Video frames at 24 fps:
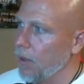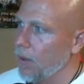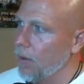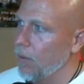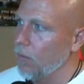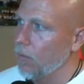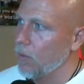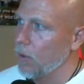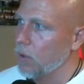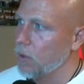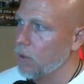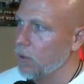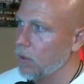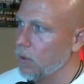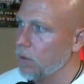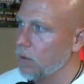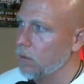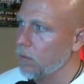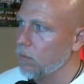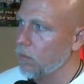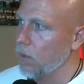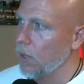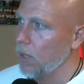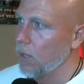which
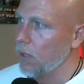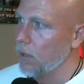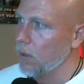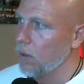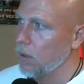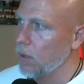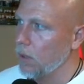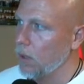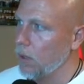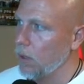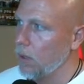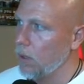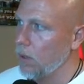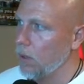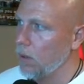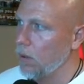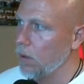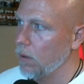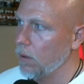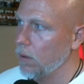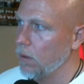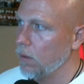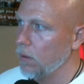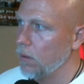is right
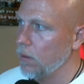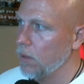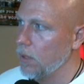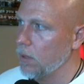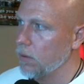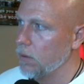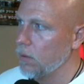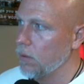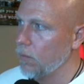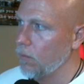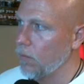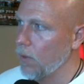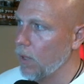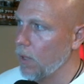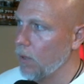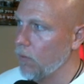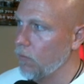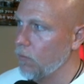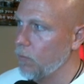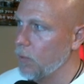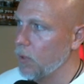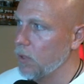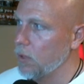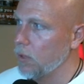here. That's the
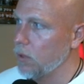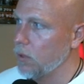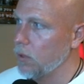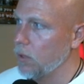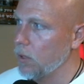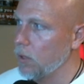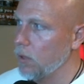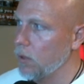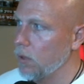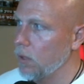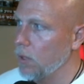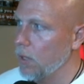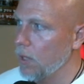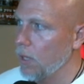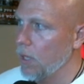5 position.